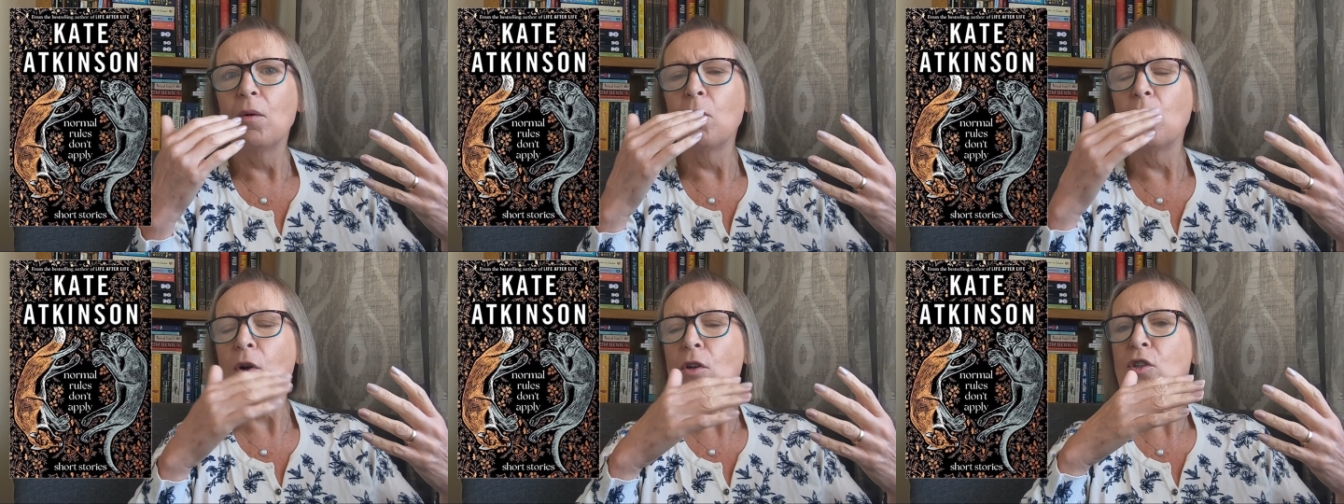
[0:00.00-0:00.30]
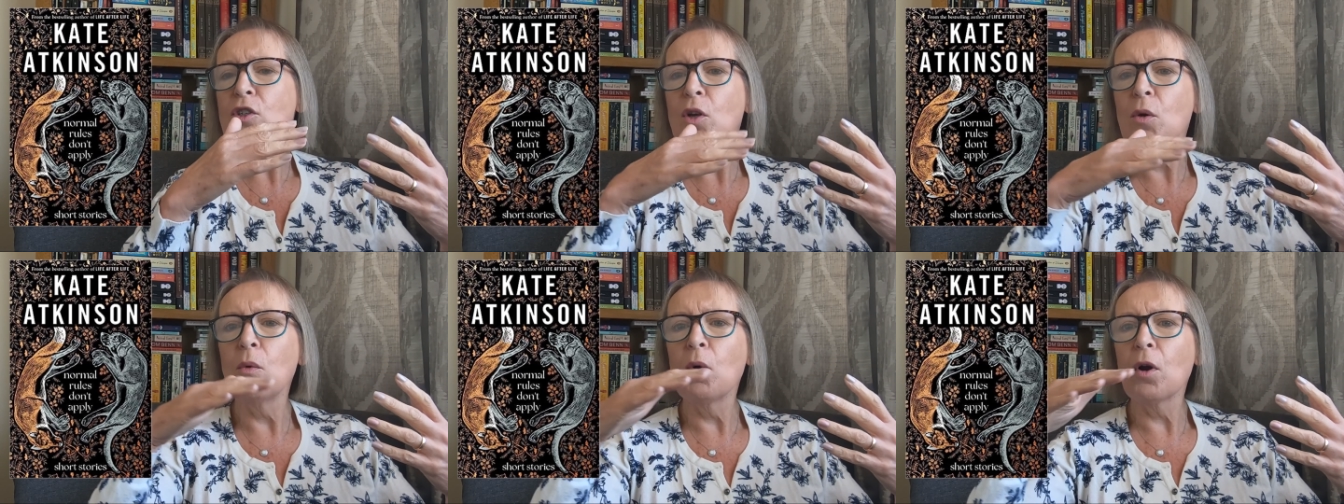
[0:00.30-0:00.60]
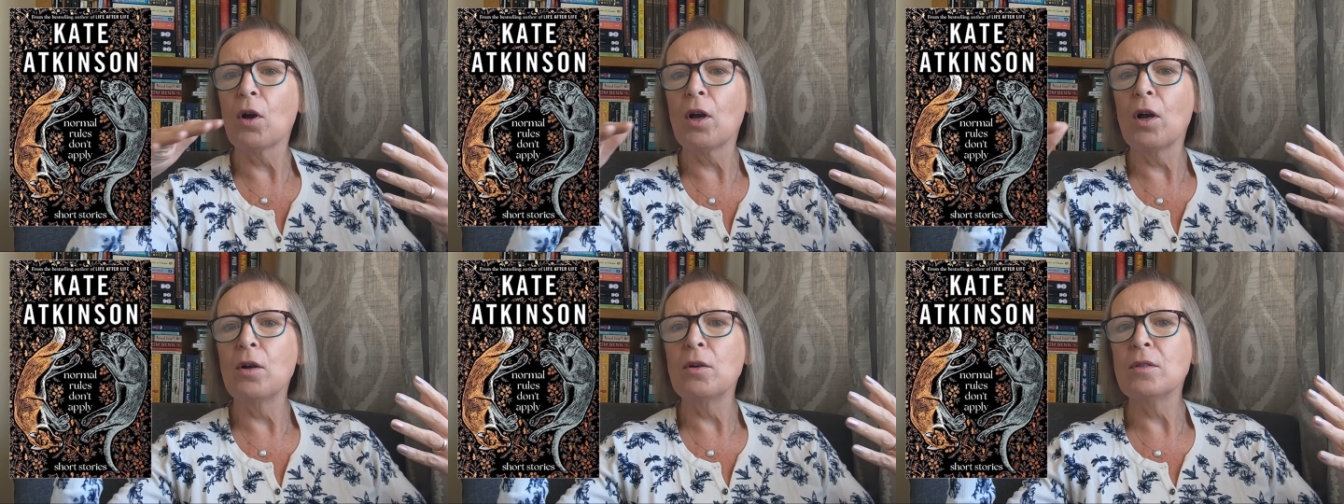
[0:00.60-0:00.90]
watching
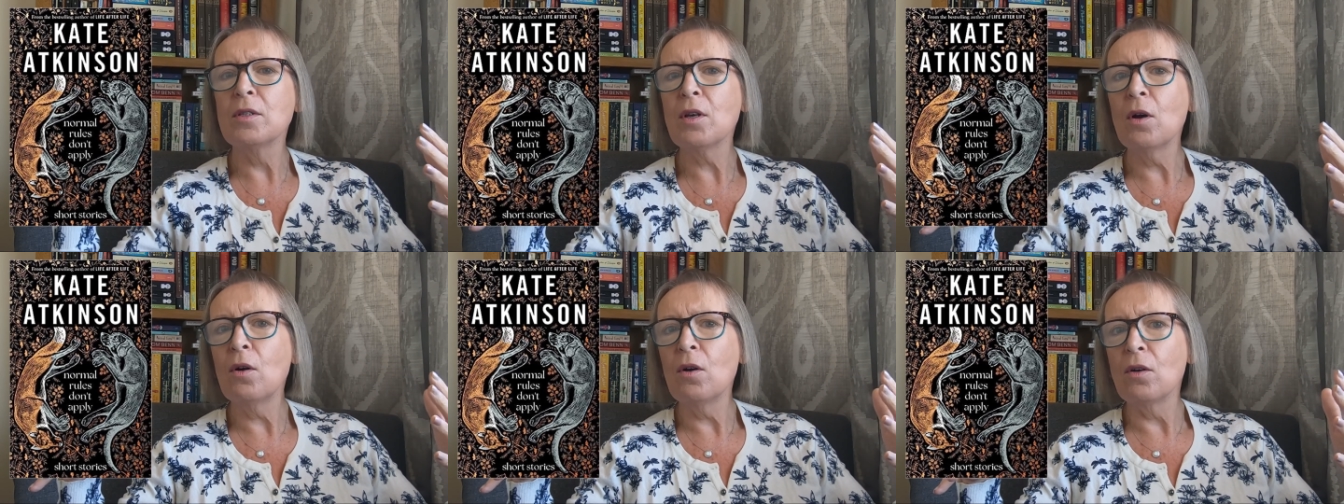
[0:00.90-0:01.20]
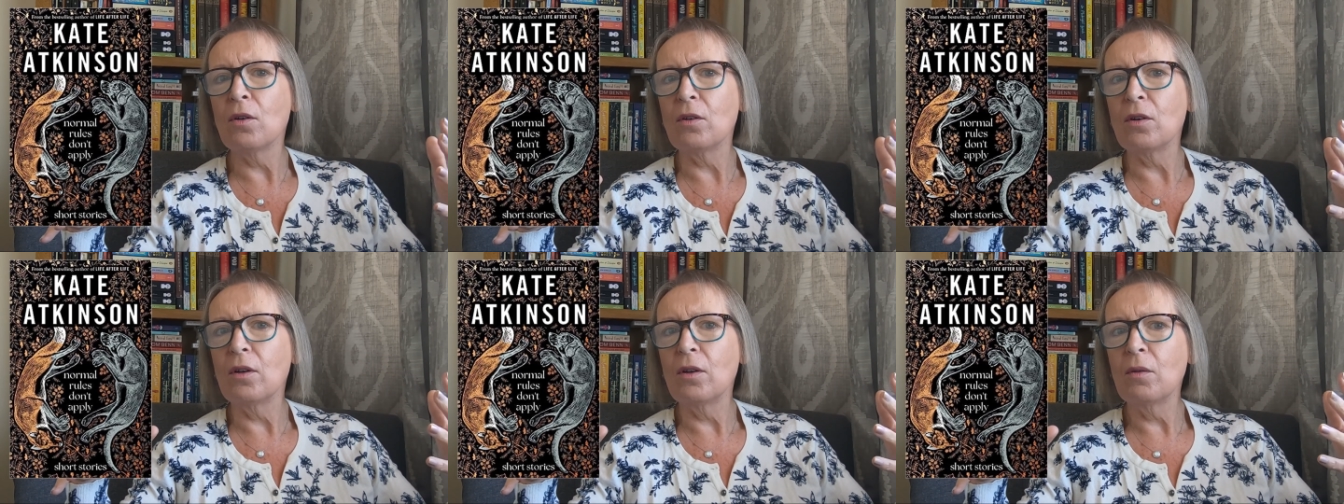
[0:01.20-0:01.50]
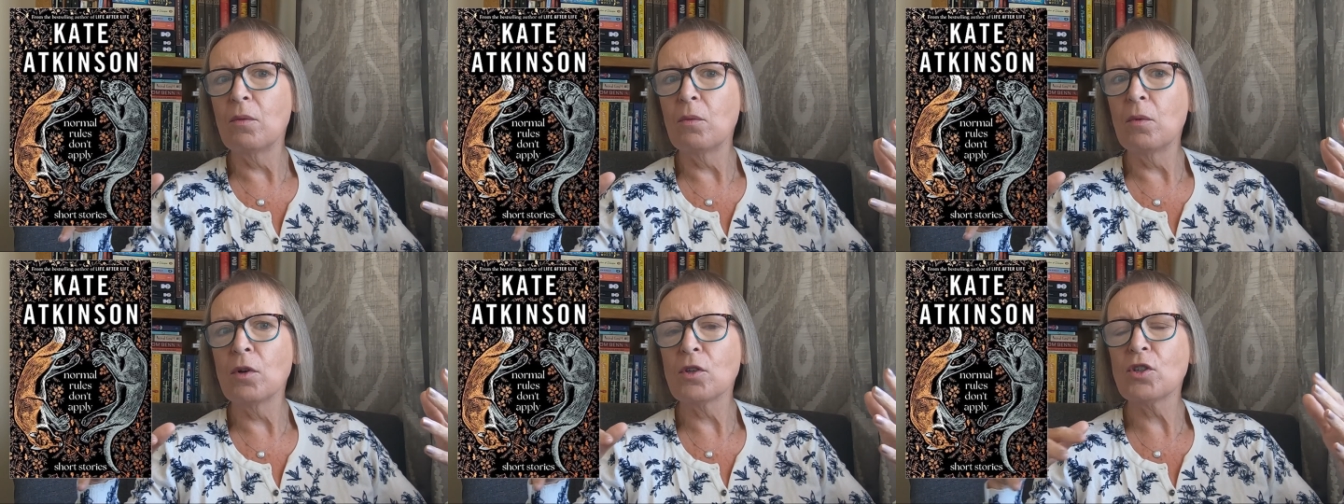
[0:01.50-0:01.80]
what goes on,
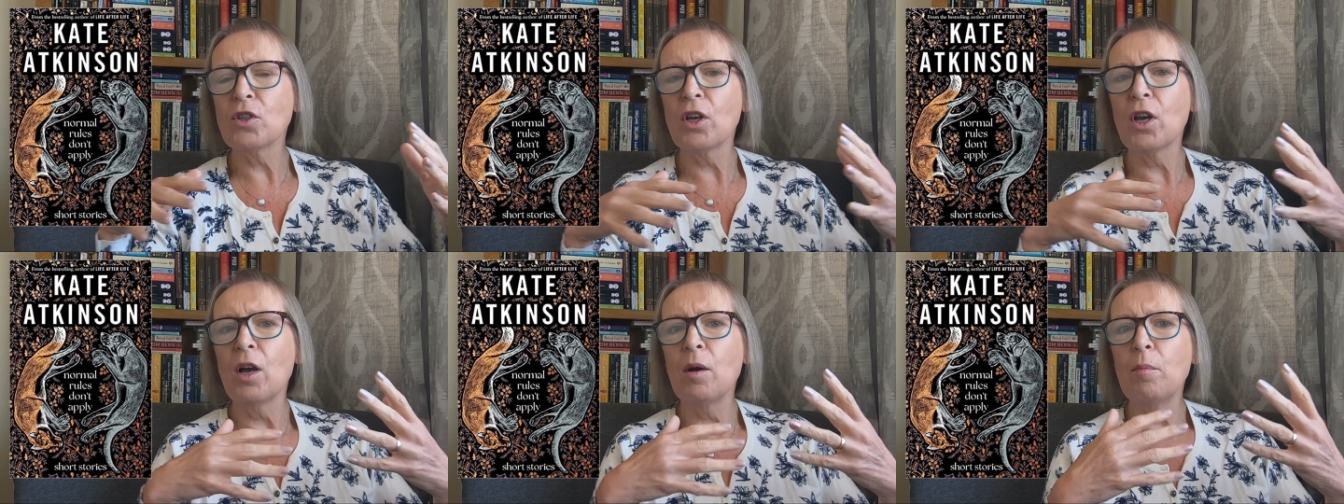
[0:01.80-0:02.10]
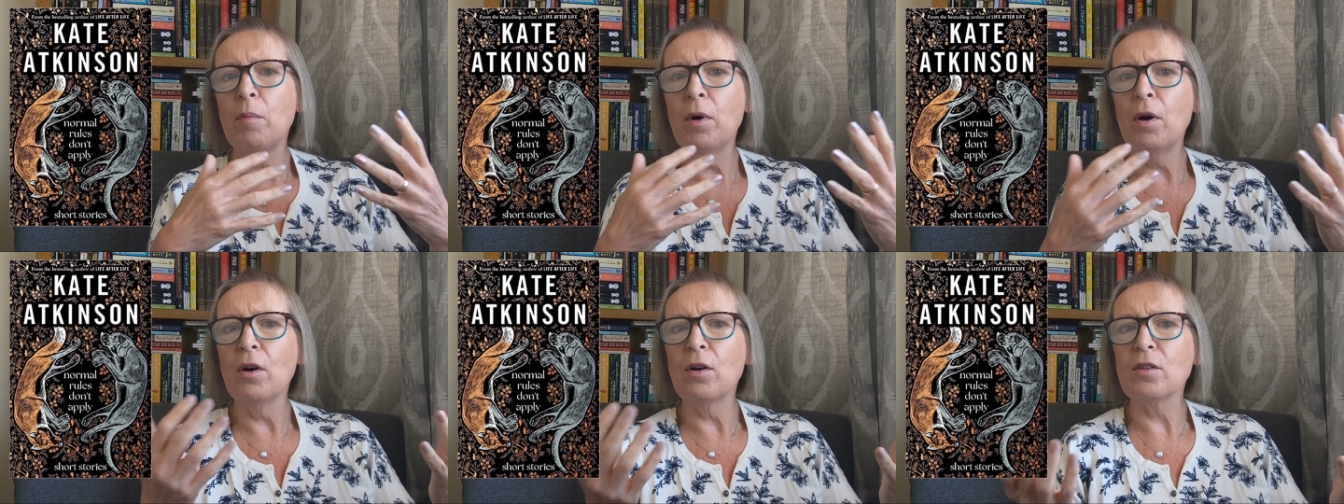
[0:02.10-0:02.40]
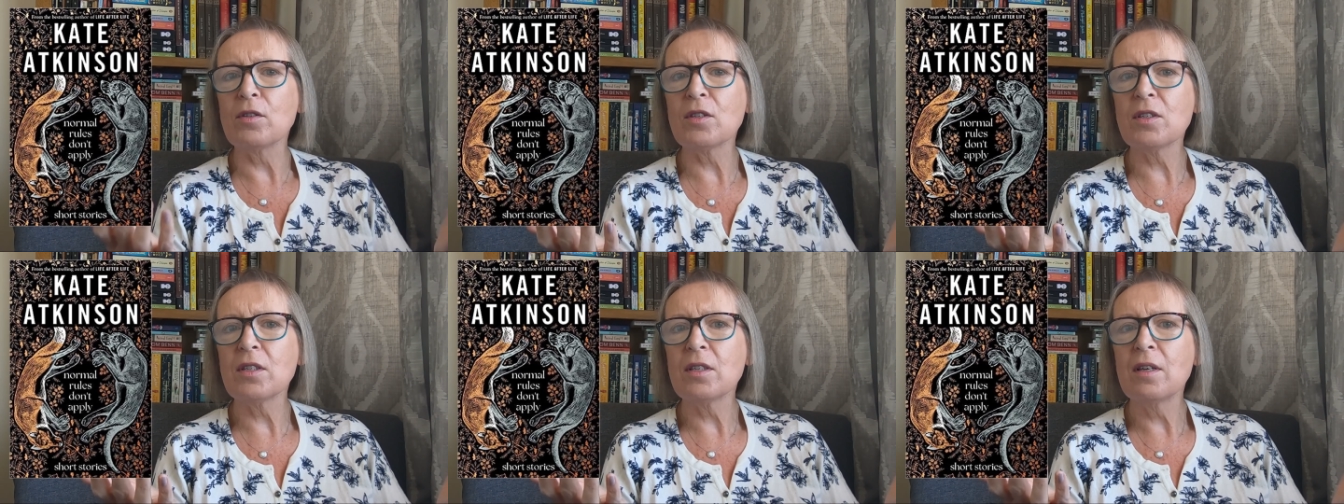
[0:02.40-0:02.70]
watching her
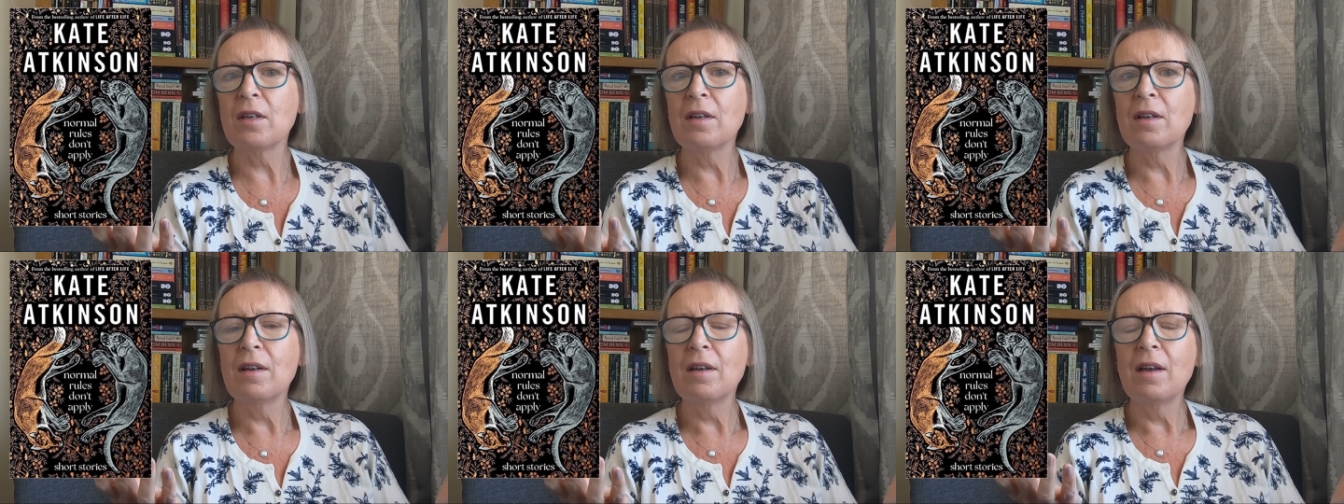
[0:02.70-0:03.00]
boss.